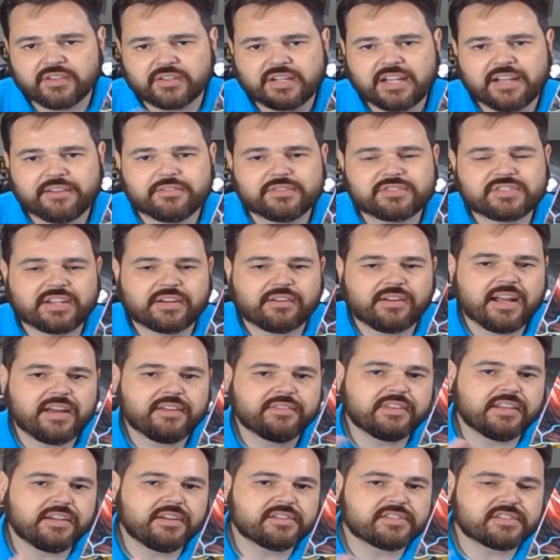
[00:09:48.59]
covers that are out
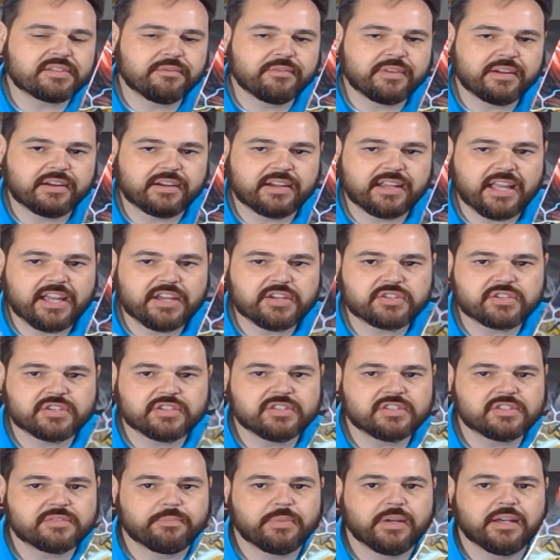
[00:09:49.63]
there, some
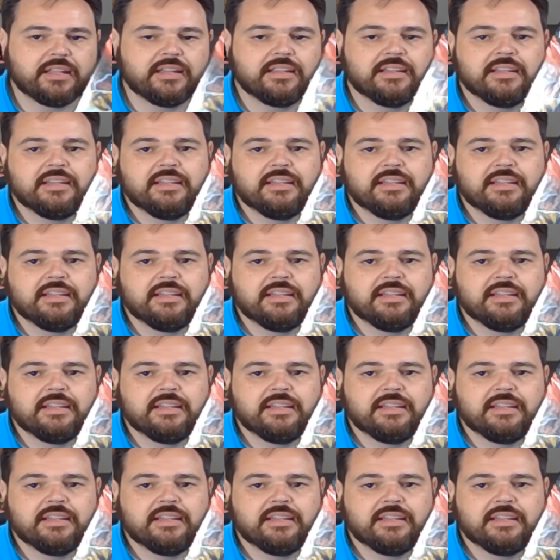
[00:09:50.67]
variations, but